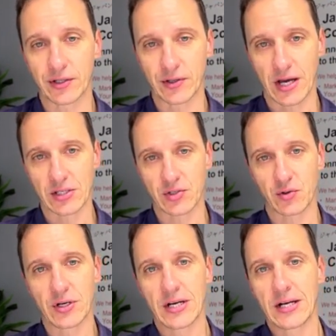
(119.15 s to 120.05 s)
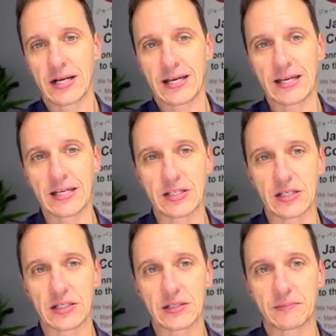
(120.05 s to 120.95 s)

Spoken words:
to answer? Is it,